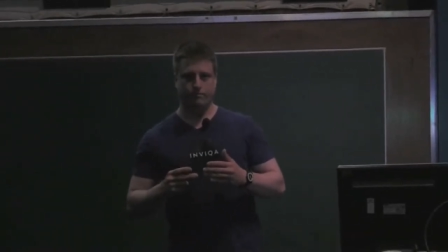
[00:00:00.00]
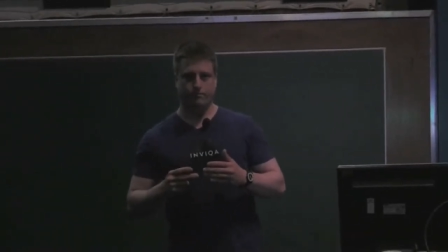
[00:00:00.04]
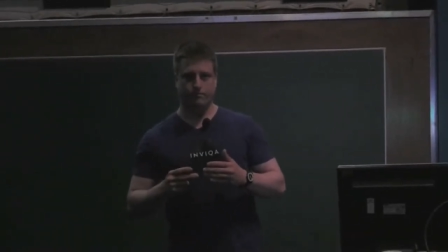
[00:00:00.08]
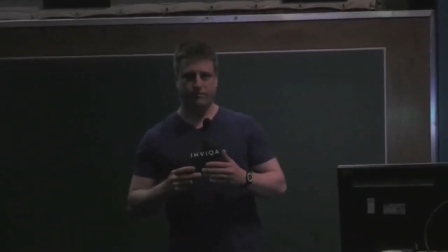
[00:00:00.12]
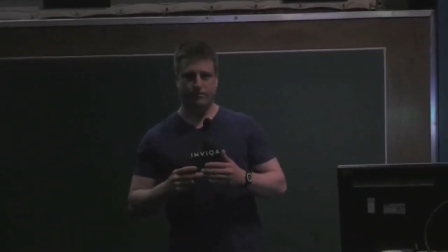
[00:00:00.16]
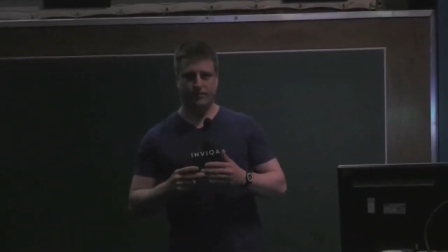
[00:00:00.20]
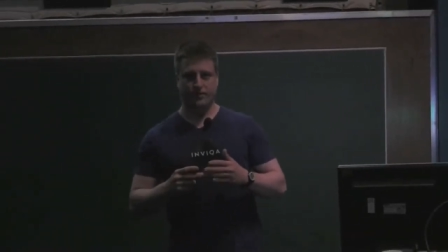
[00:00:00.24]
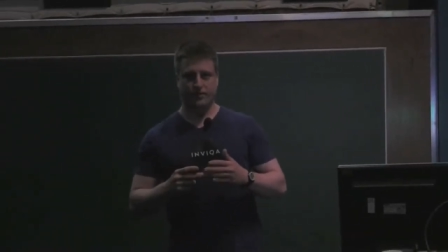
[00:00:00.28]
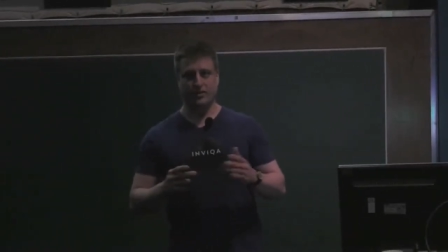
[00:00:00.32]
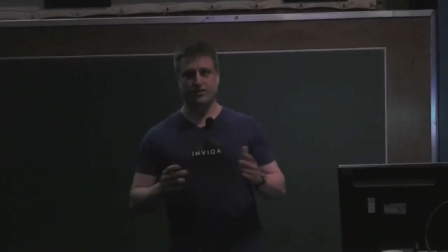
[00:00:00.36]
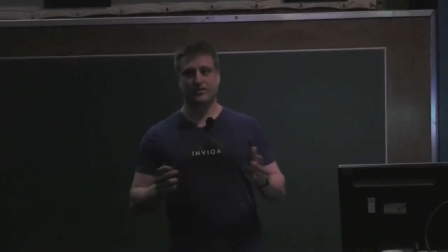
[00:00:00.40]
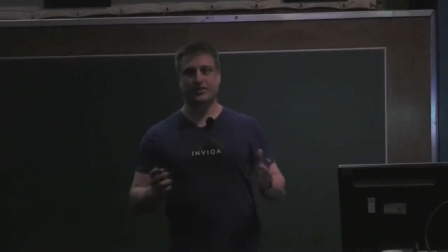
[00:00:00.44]

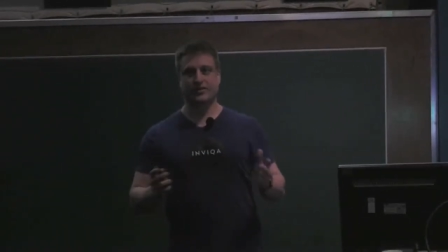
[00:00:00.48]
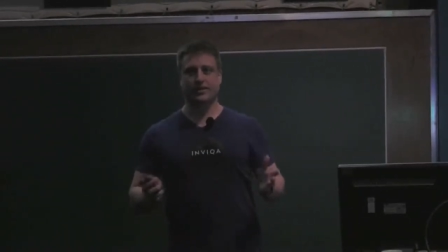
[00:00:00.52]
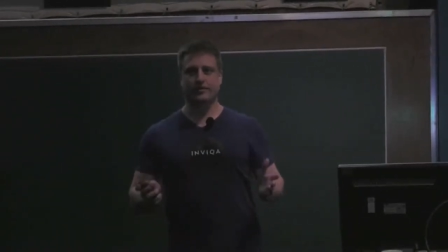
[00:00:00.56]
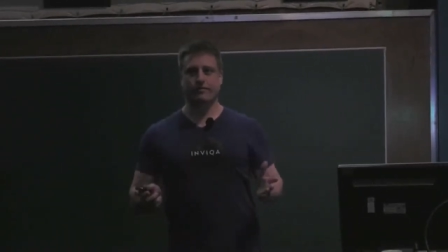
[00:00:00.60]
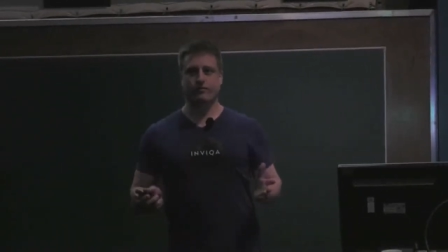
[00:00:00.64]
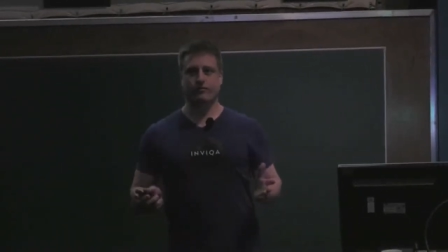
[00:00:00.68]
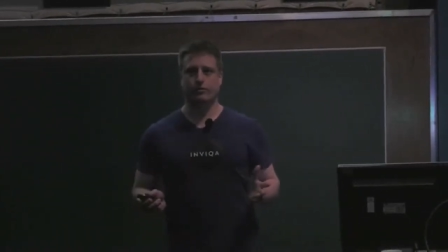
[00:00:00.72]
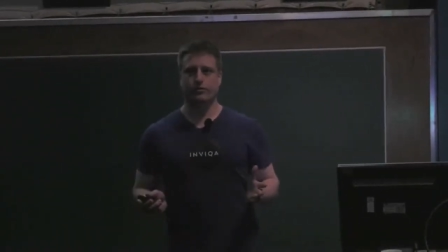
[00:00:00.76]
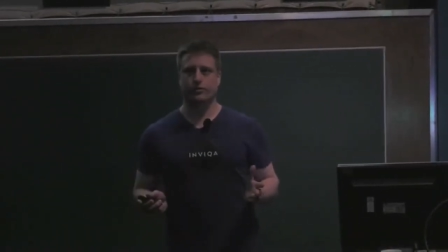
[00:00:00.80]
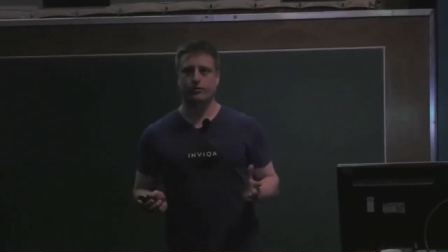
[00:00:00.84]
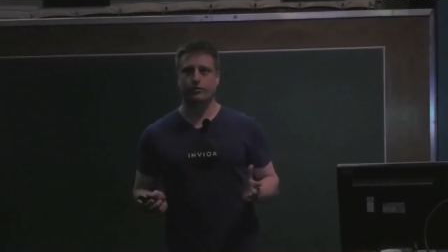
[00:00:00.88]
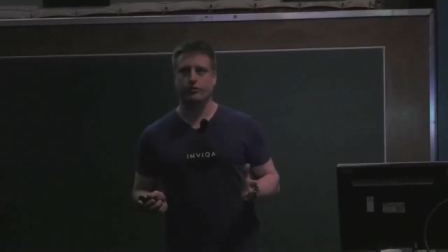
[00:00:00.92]
first
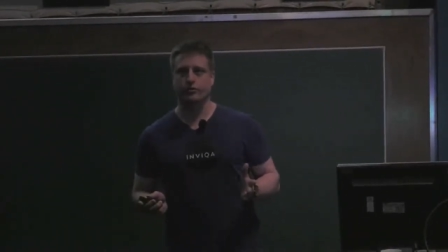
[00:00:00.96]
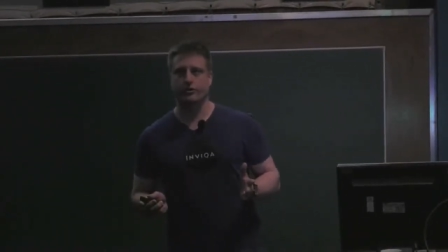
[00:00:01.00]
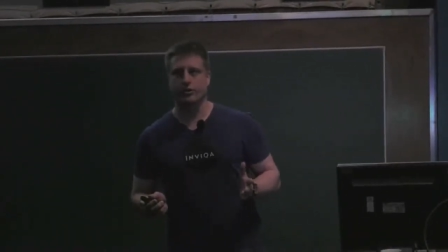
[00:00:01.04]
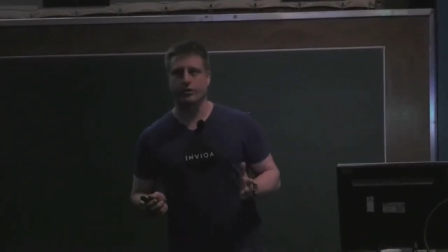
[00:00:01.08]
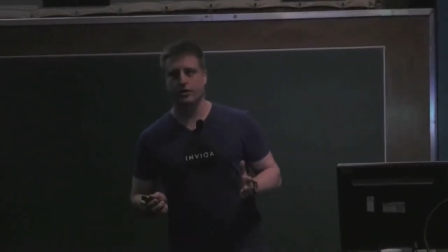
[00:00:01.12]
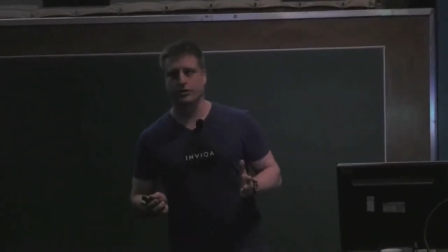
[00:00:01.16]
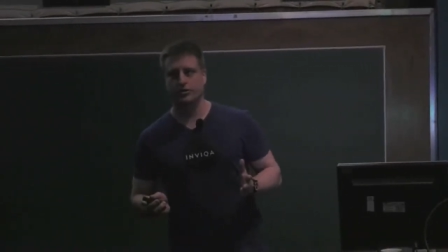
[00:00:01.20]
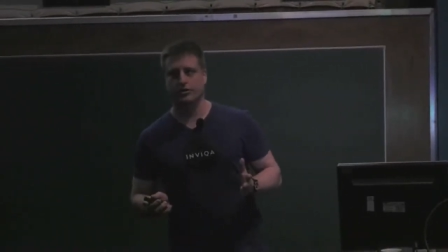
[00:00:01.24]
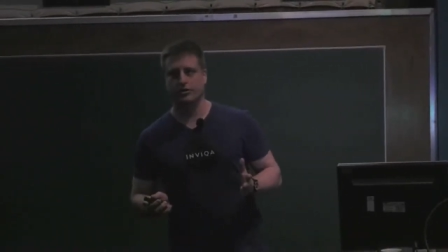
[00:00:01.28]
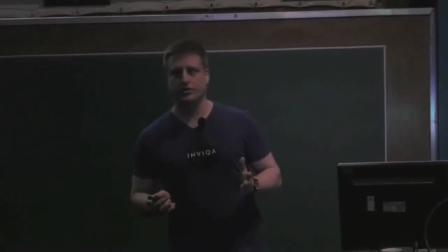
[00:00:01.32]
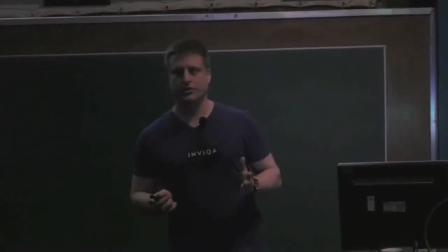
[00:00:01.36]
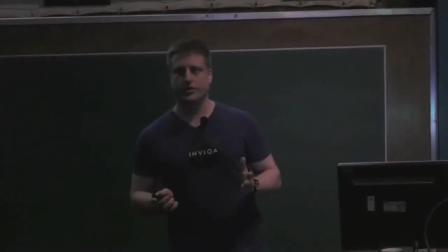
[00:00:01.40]
ever
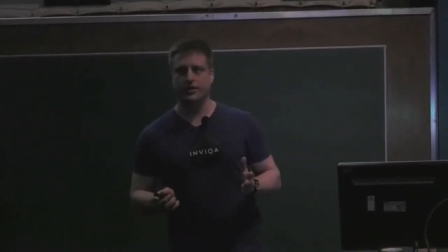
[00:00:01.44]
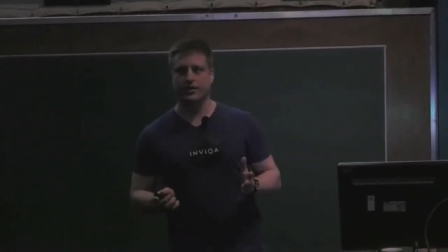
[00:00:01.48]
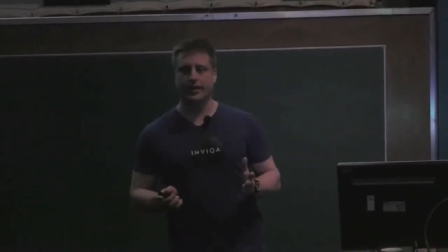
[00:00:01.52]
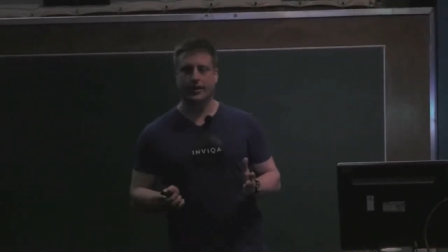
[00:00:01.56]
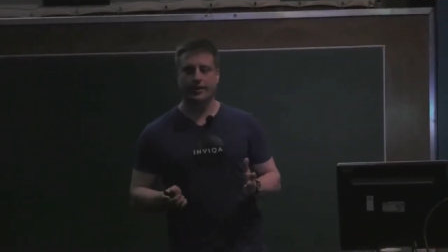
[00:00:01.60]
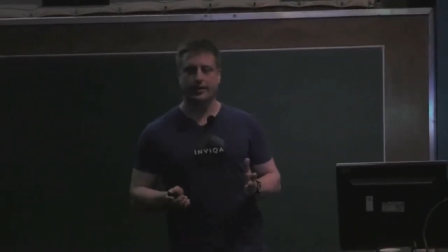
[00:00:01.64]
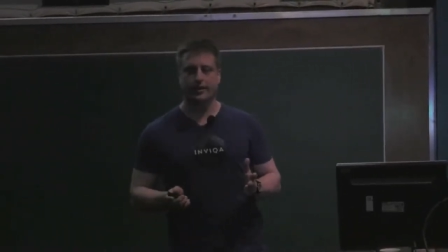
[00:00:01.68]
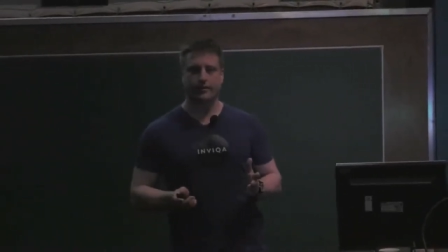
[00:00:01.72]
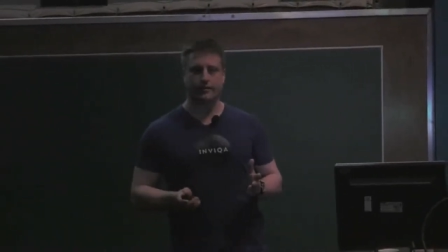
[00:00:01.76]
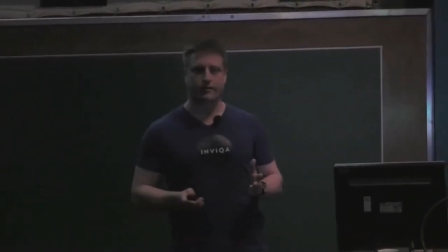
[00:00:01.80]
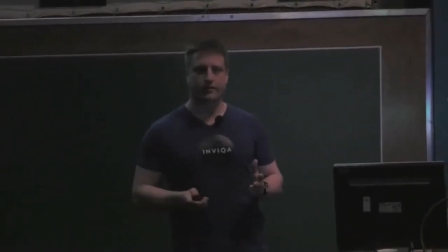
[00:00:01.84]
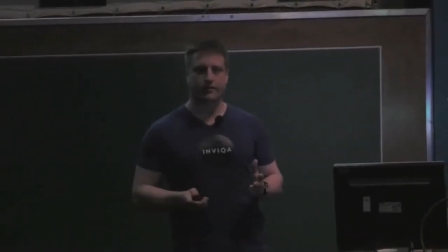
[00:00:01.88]
introduction to
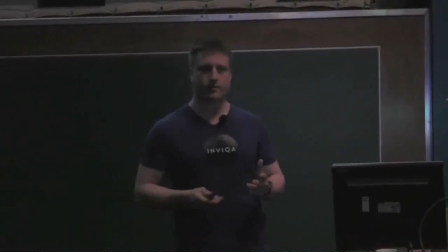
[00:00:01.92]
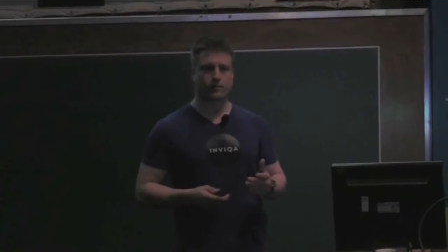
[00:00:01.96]
Git.